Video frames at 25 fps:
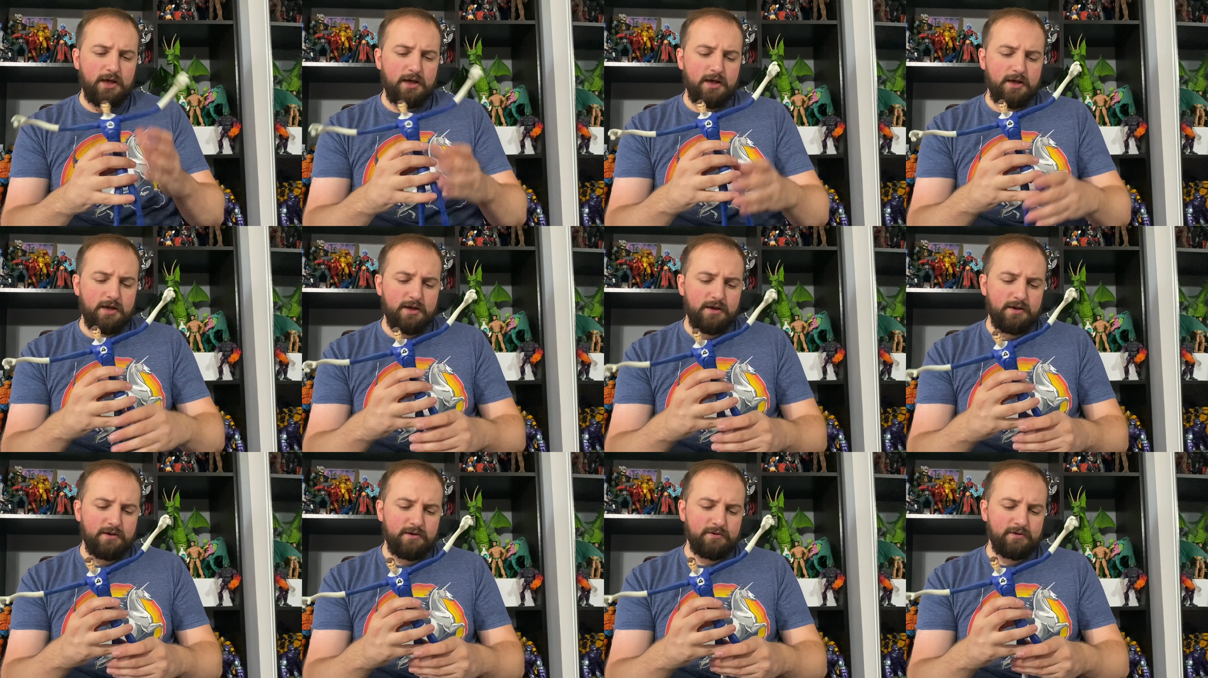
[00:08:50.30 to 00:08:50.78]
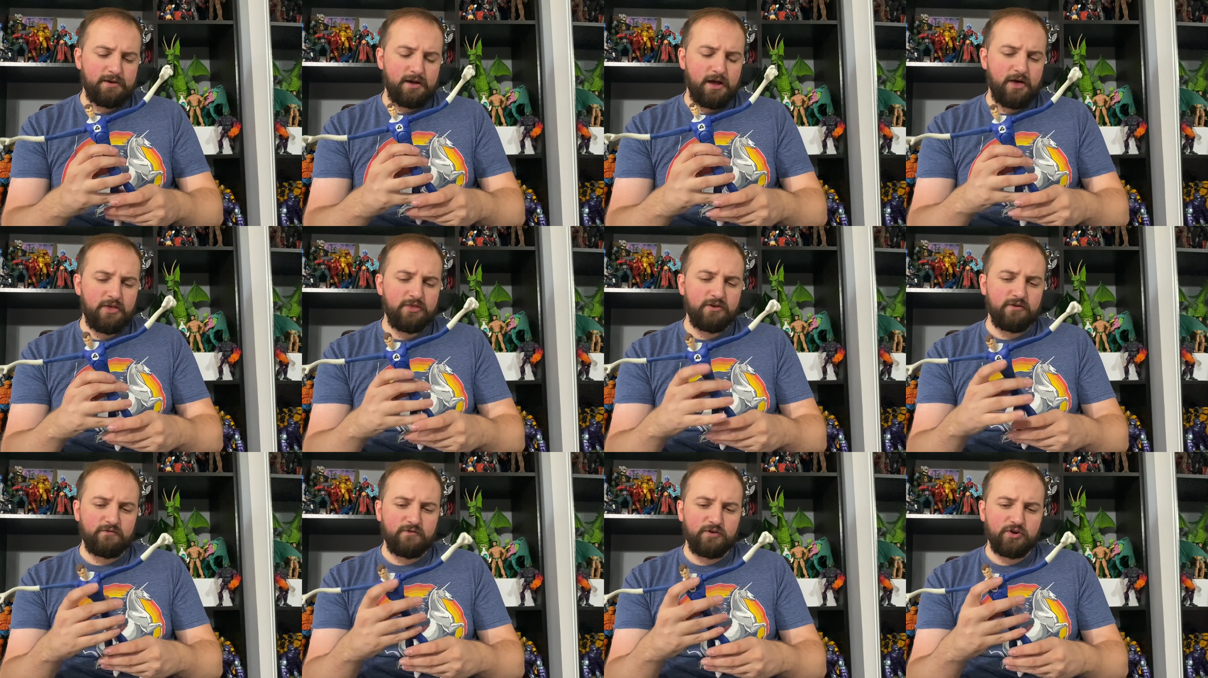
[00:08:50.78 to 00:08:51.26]

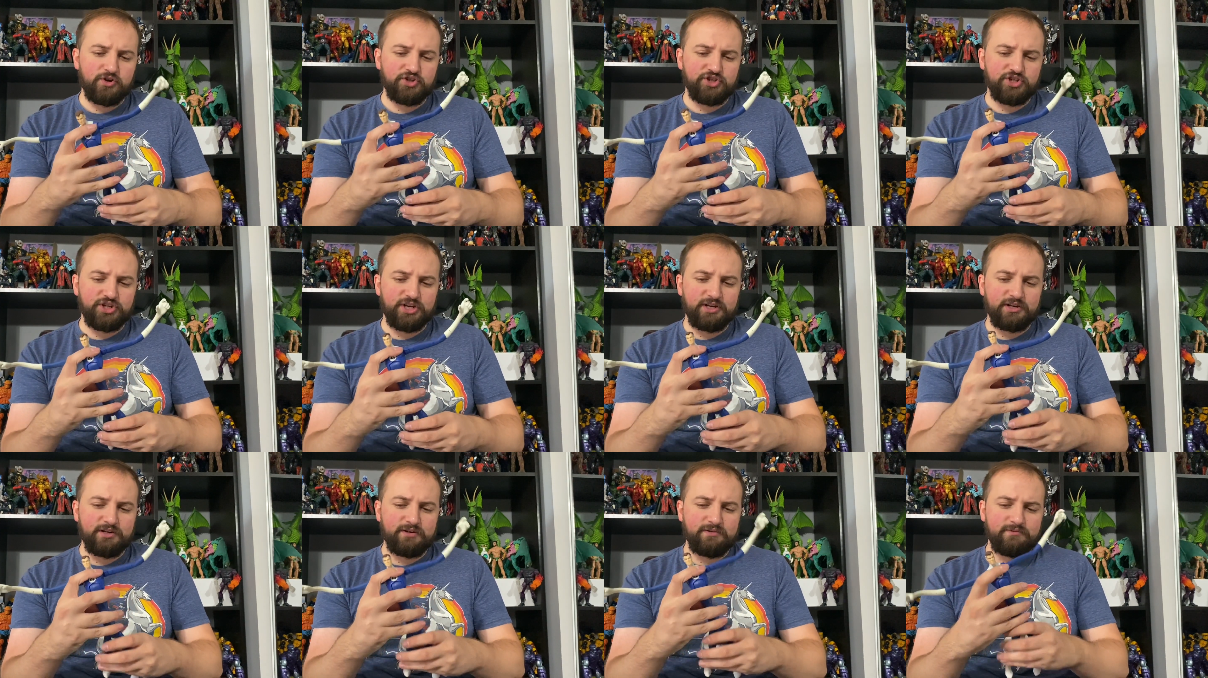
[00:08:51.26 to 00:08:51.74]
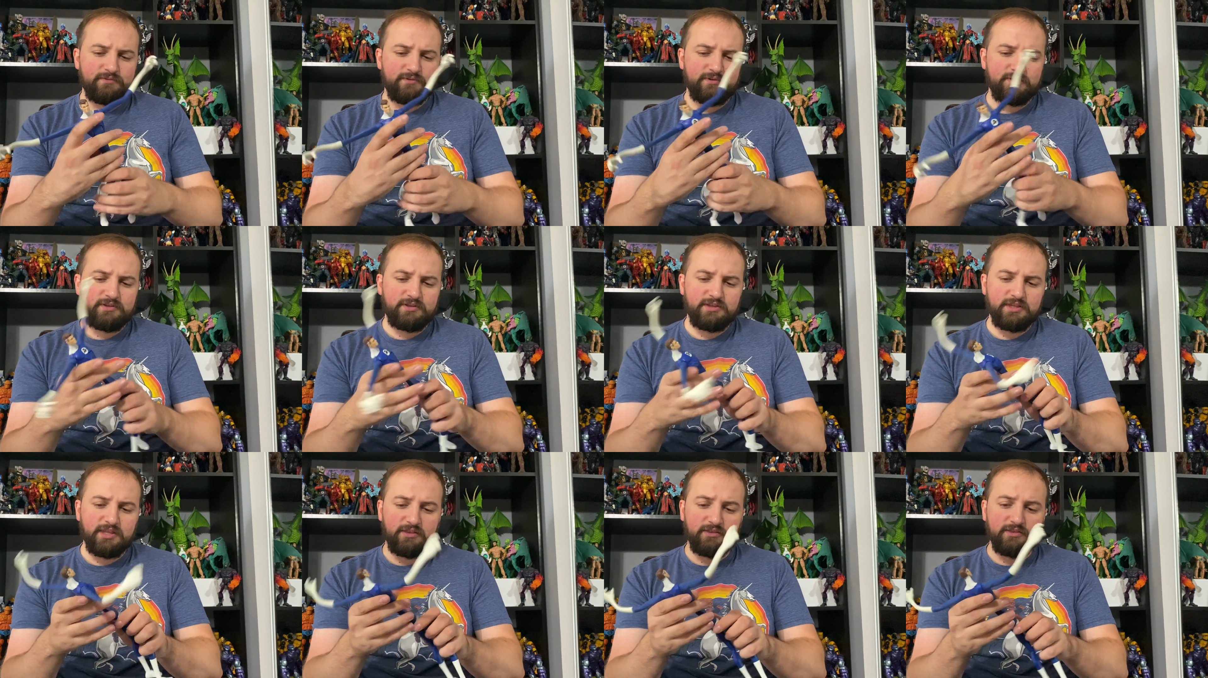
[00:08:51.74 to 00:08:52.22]
other version.
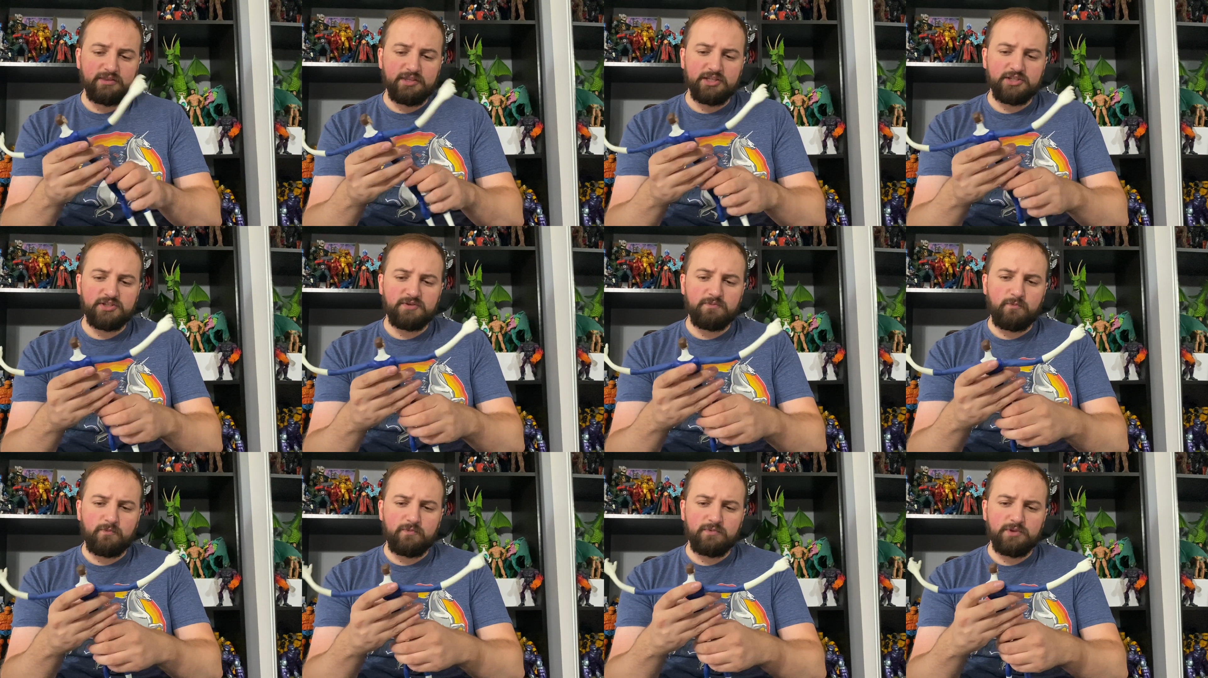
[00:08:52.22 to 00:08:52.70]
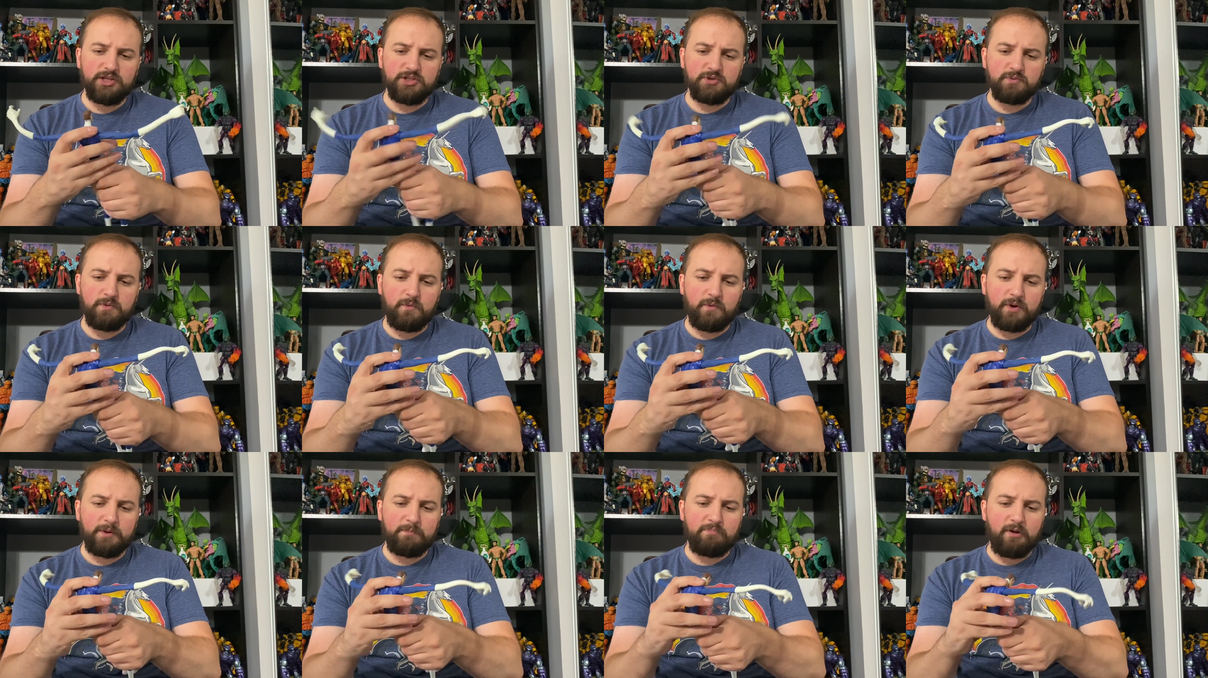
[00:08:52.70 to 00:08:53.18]
This
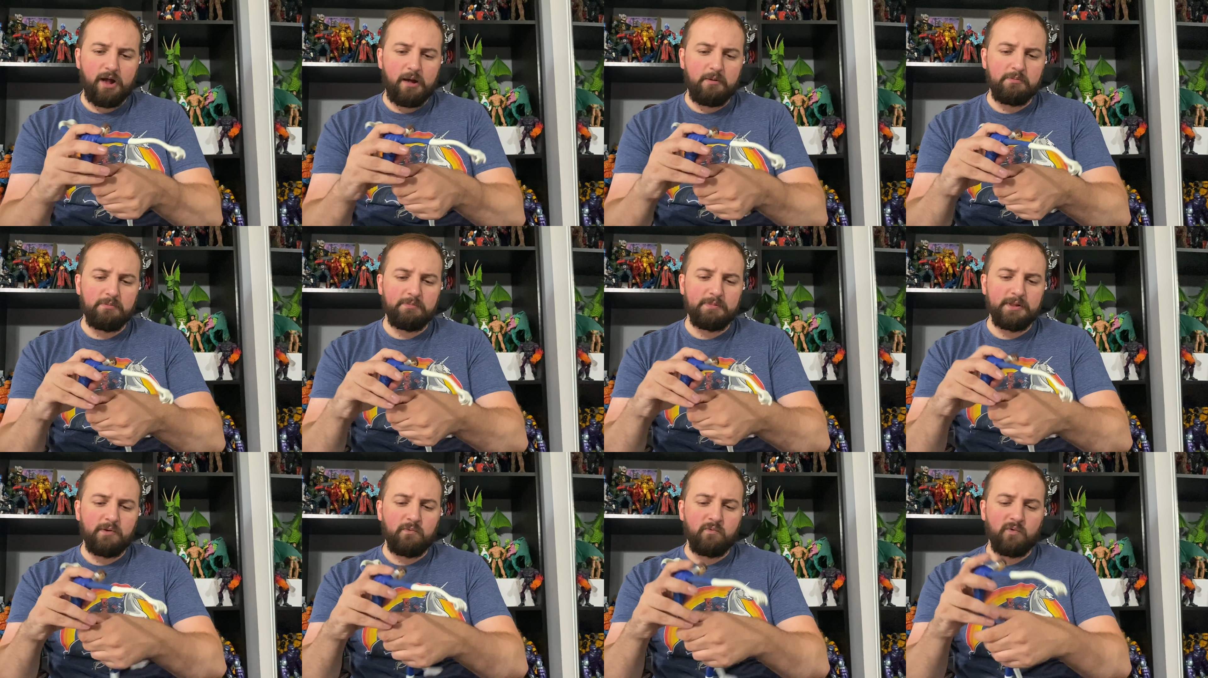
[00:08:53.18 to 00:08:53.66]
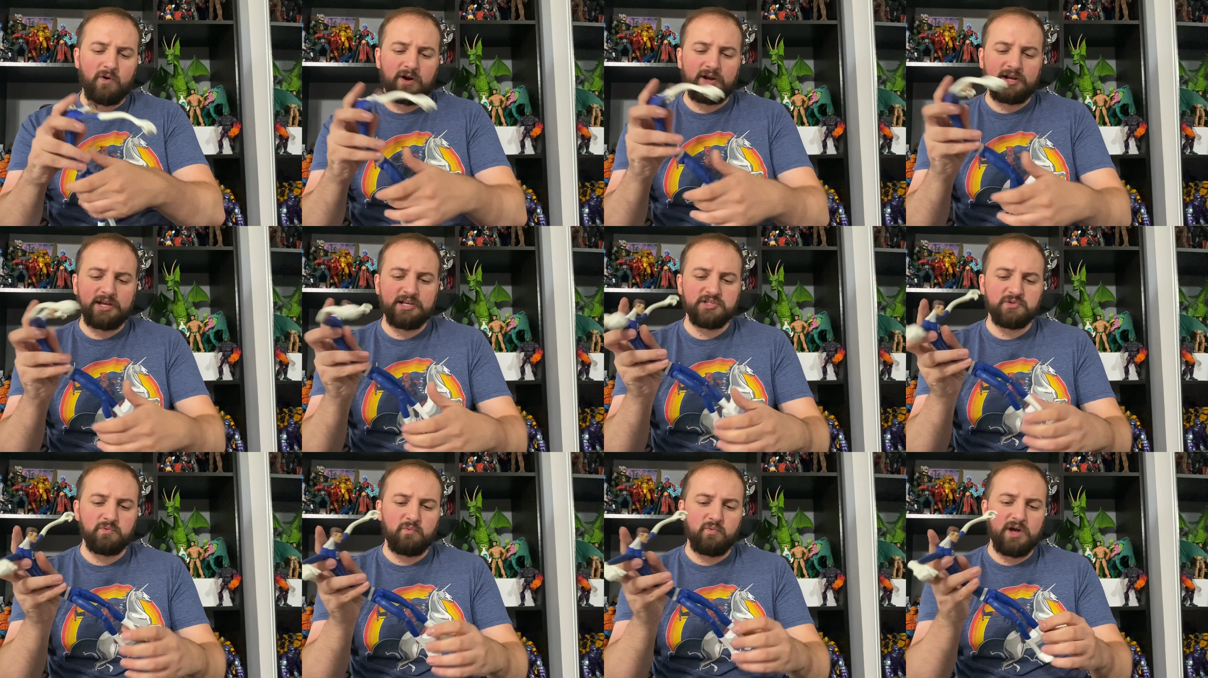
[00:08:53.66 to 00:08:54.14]
one would probably
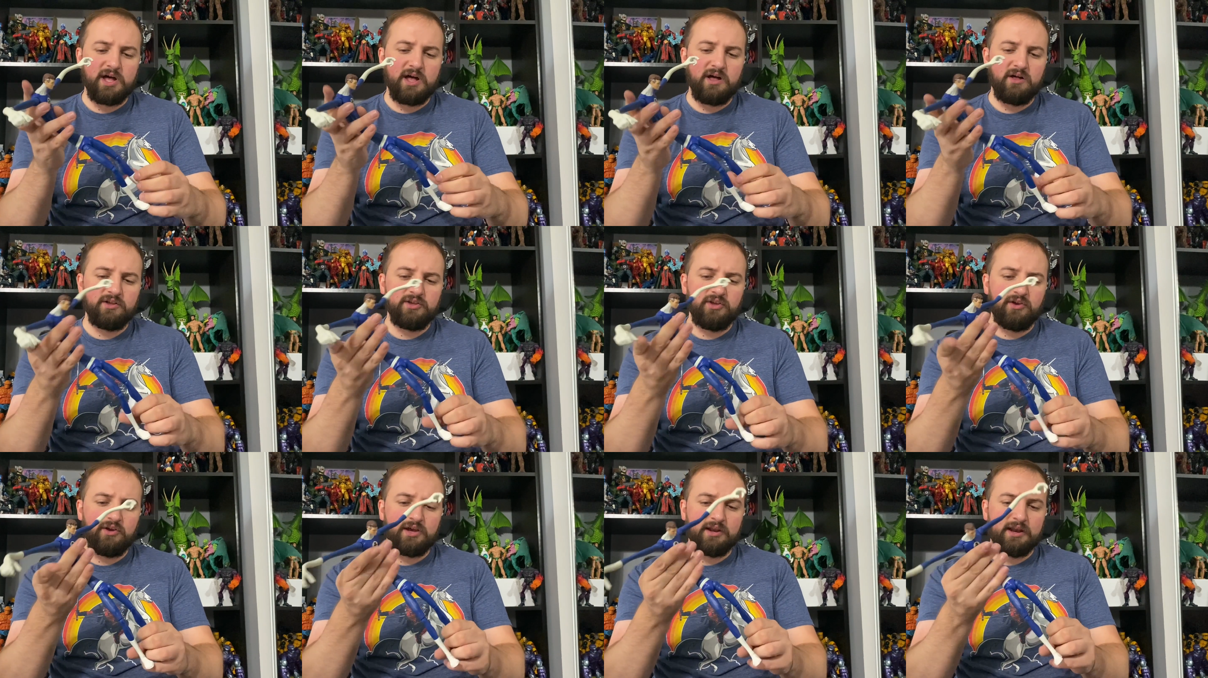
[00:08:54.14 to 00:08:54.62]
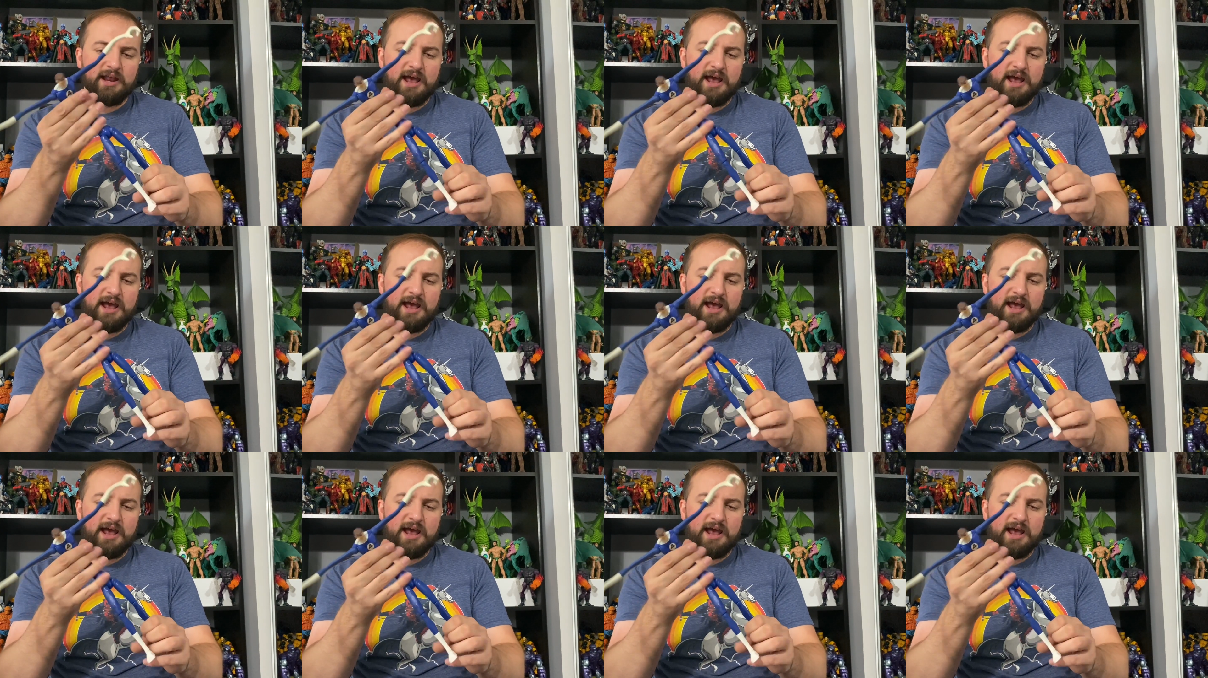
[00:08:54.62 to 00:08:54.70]
work as well.